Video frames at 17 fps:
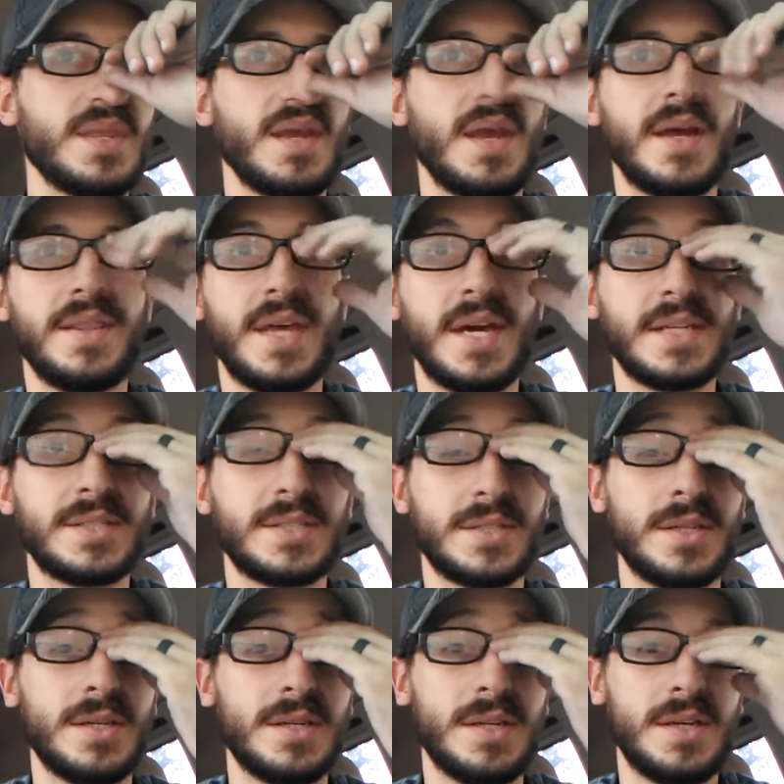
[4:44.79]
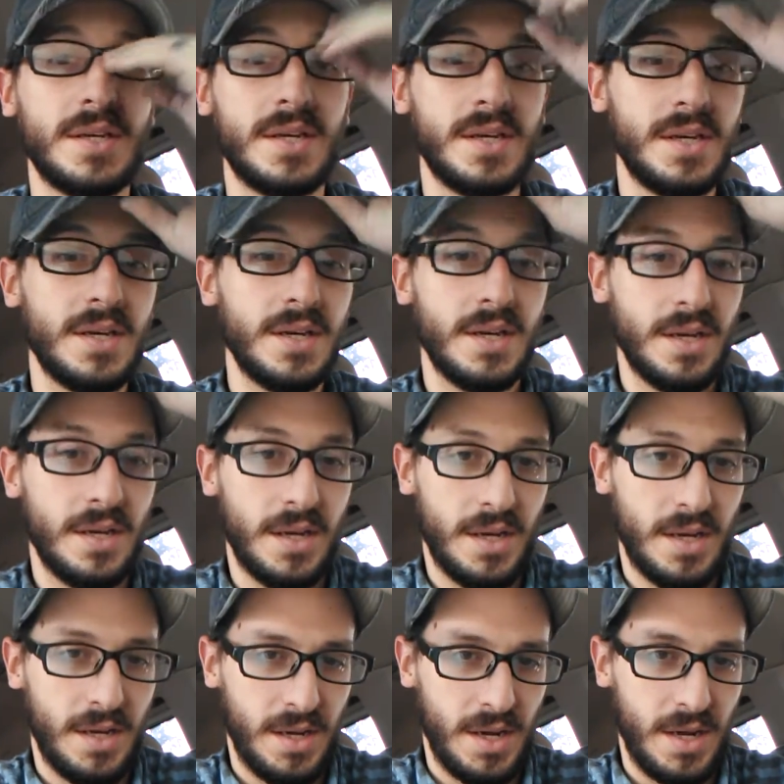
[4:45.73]
And that's,
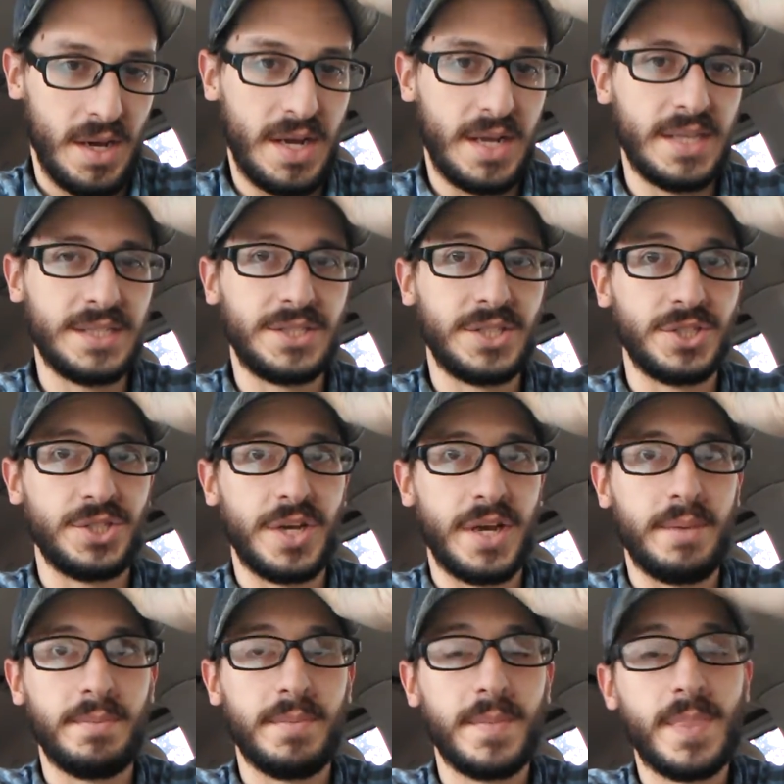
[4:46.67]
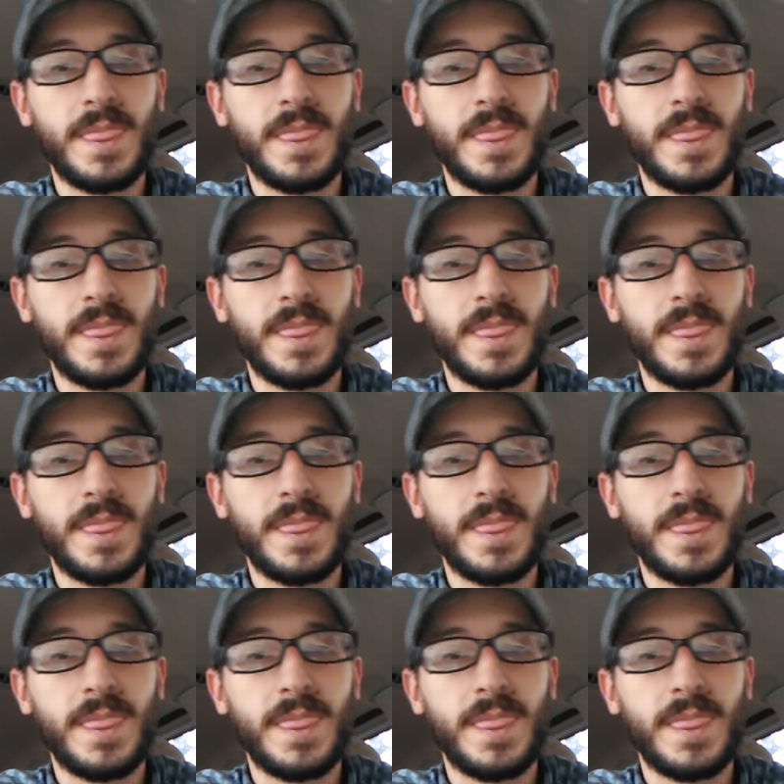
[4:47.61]
well, that's a shame.